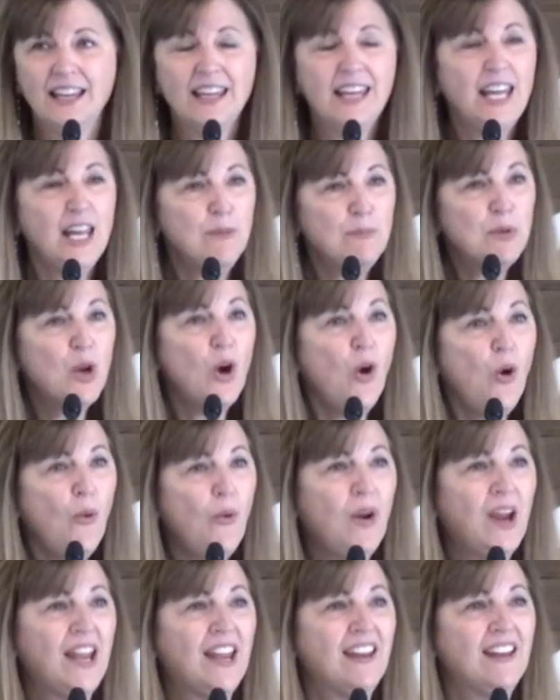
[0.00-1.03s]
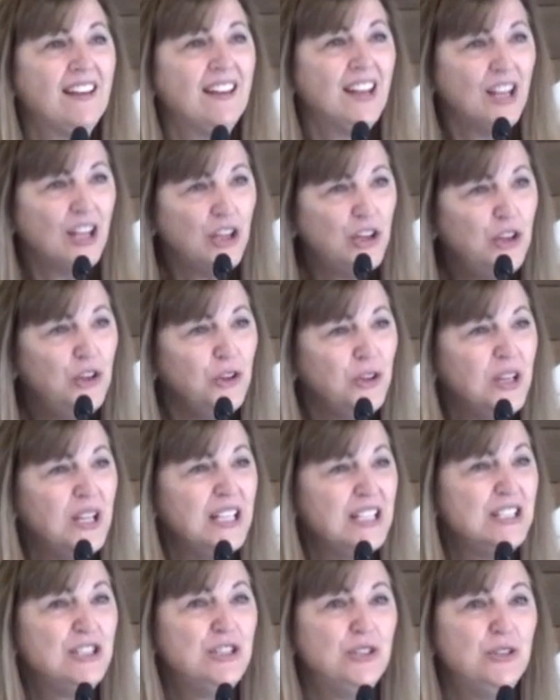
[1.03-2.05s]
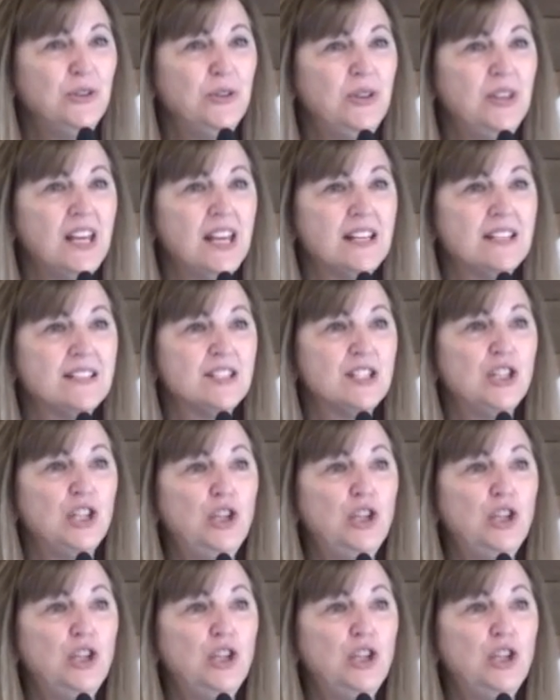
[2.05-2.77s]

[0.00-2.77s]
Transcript: Keep going. You can do this.